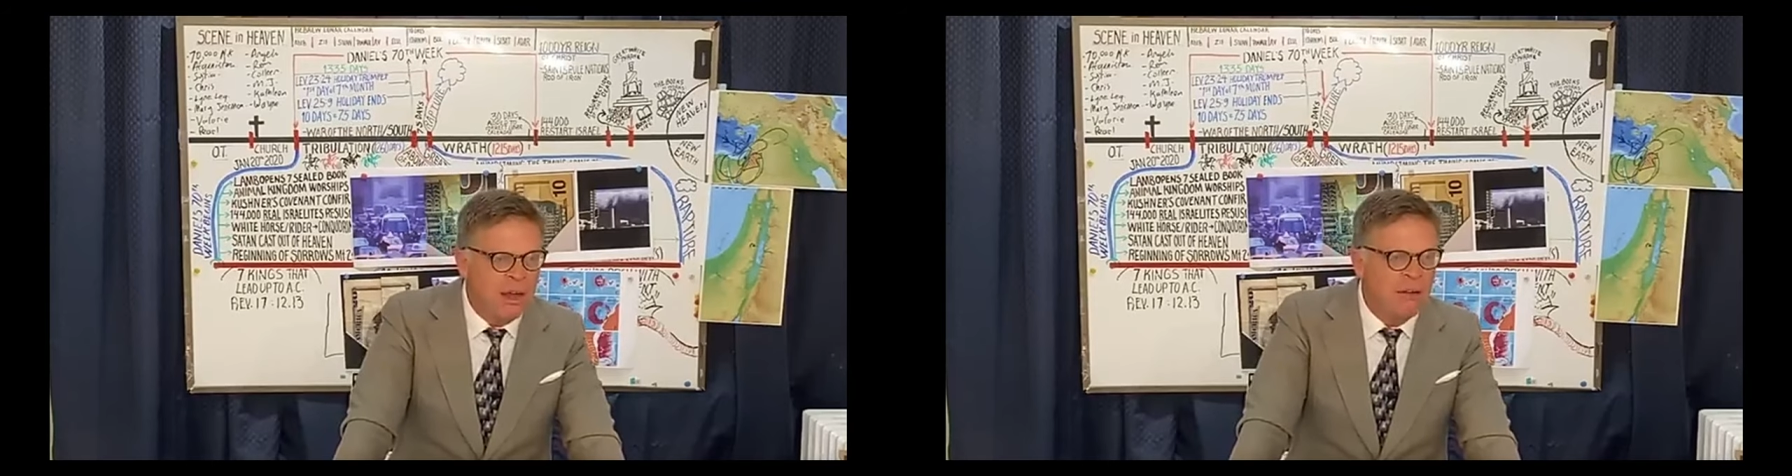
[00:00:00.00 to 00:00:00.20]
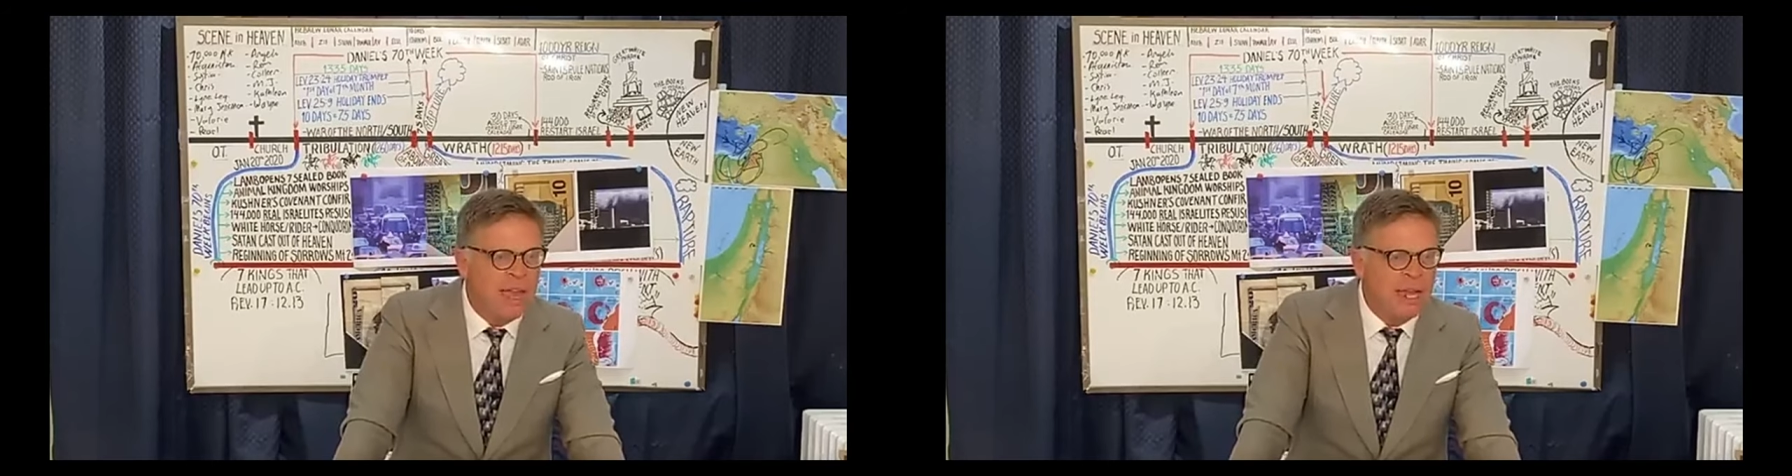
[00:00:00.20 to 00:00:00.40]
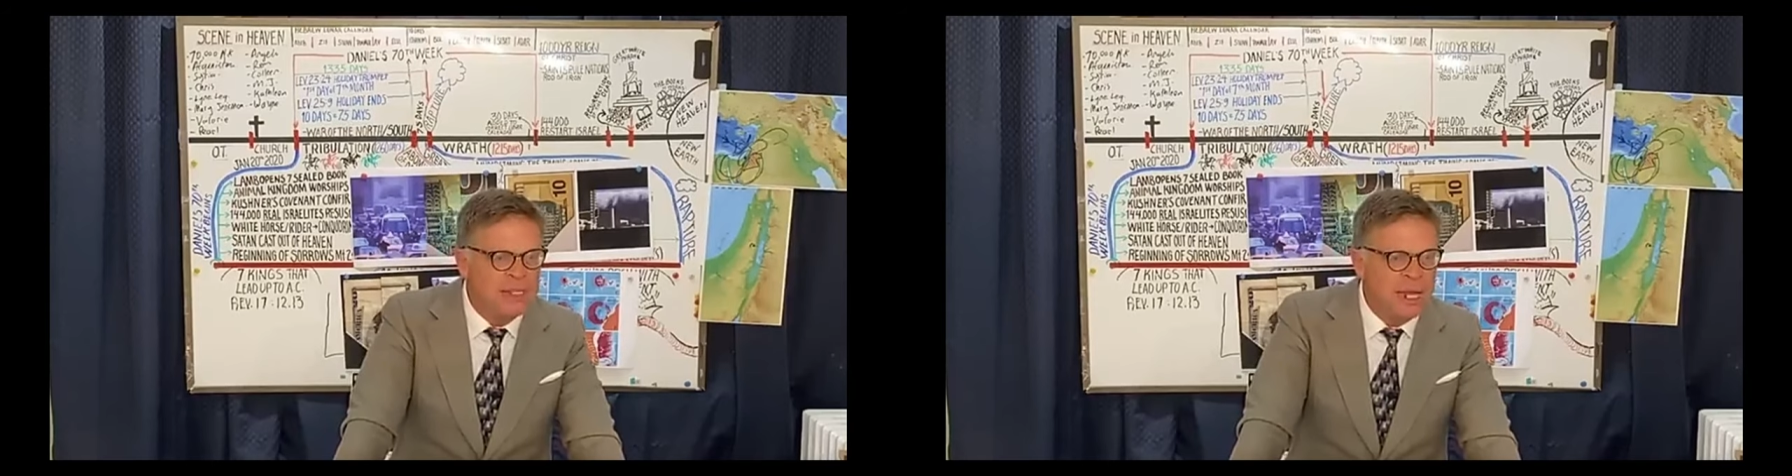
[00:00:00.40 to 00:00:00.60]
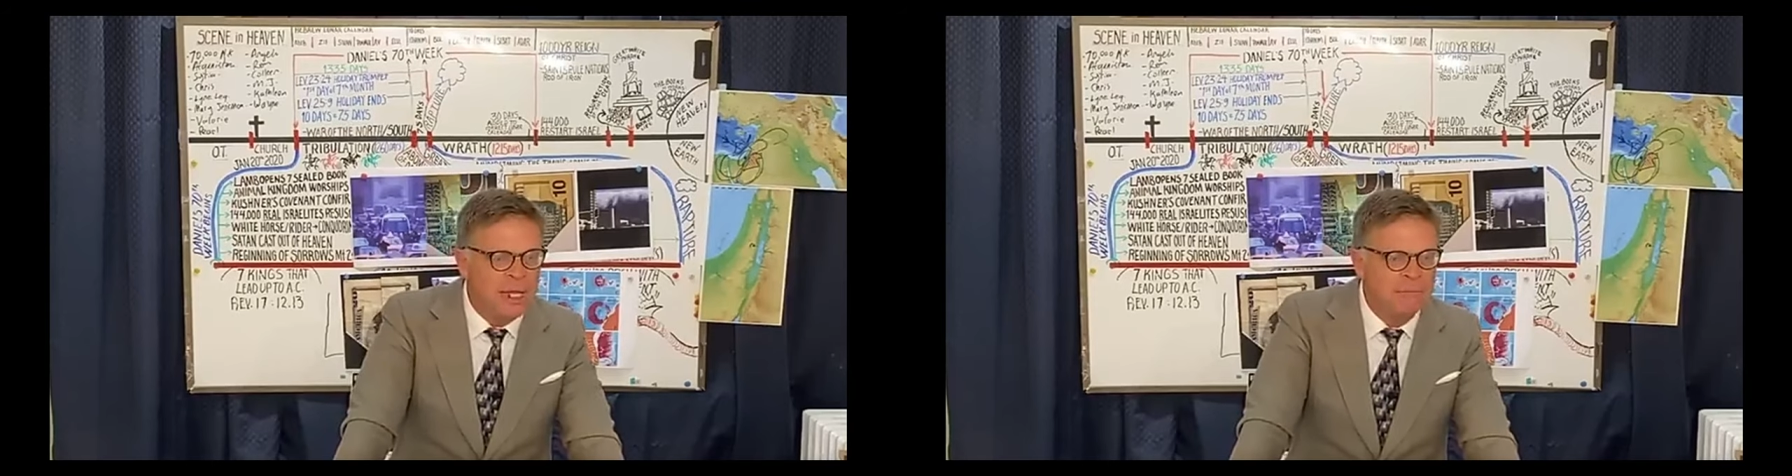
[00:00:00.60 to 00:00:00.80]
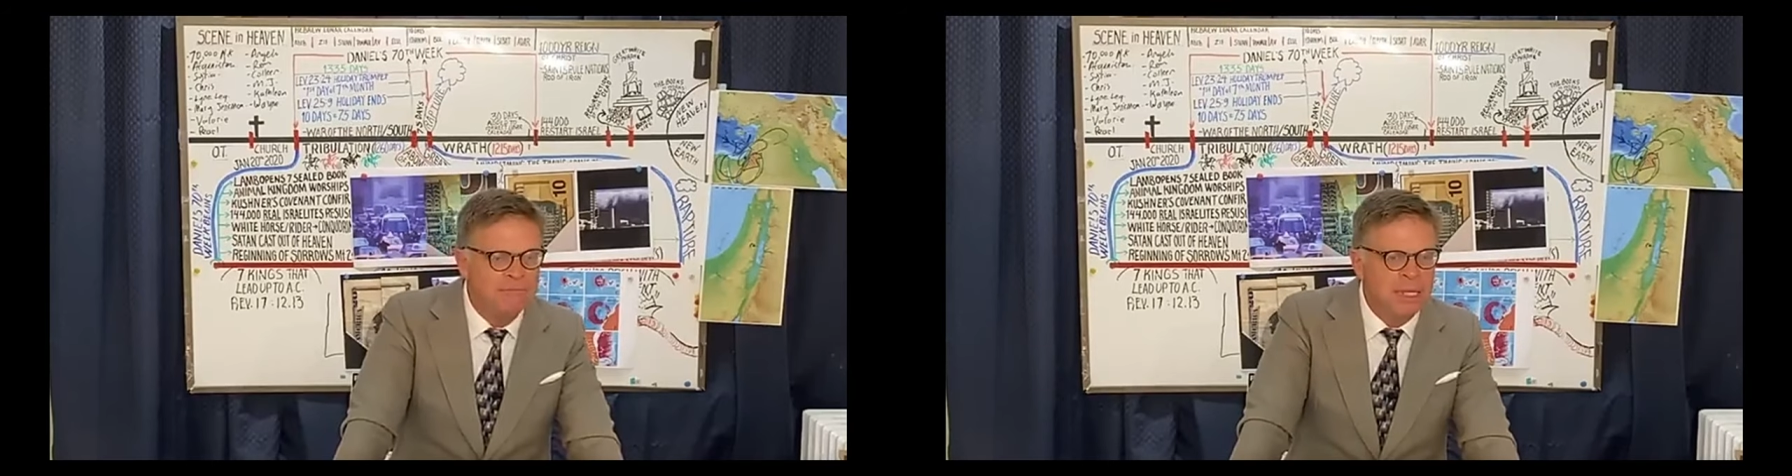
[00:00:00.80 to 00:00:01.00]
there
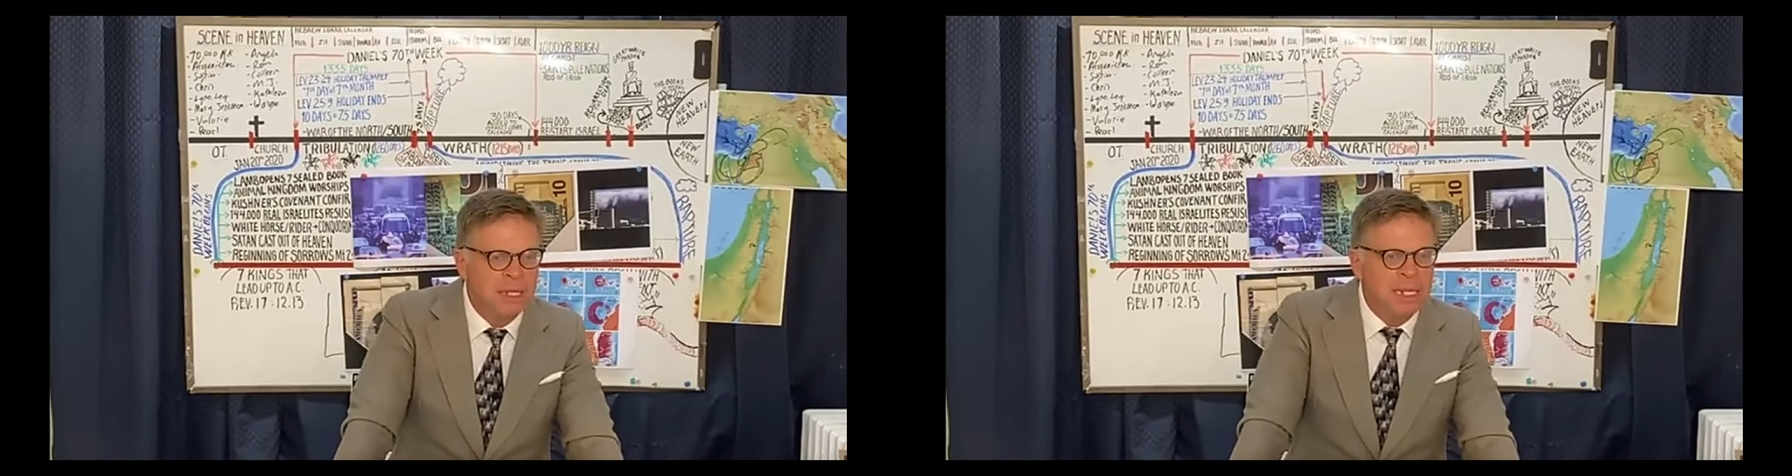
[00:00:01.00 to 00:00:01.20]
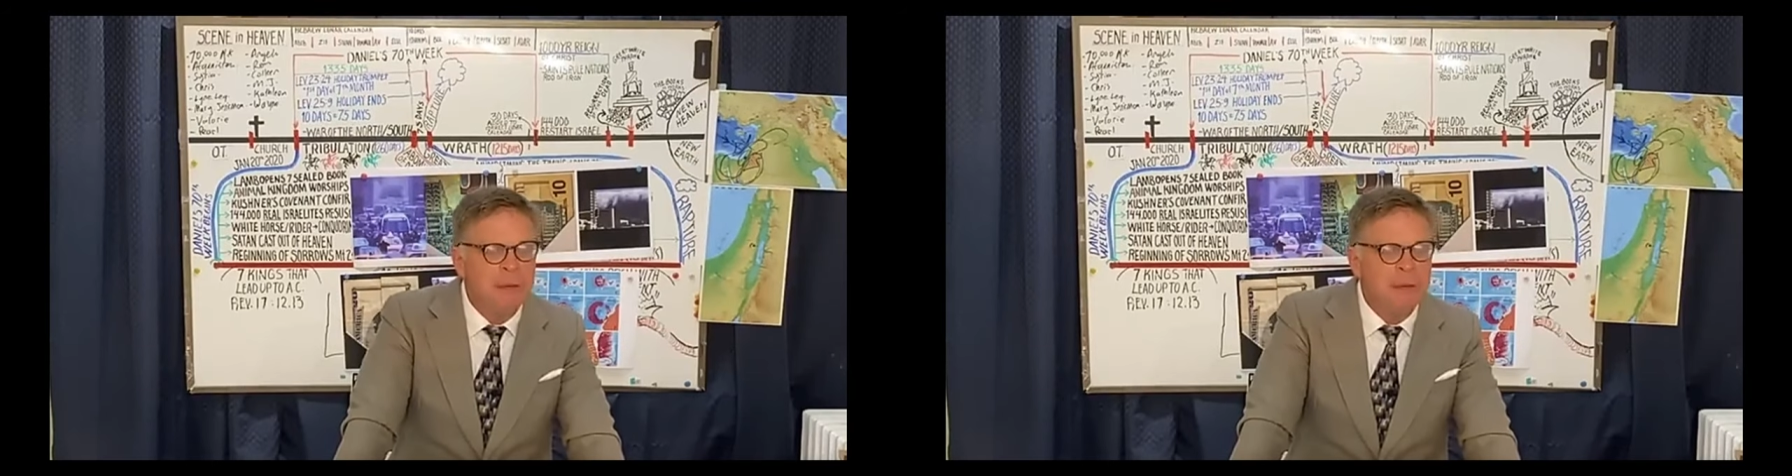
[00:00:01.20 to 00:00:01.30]
that day.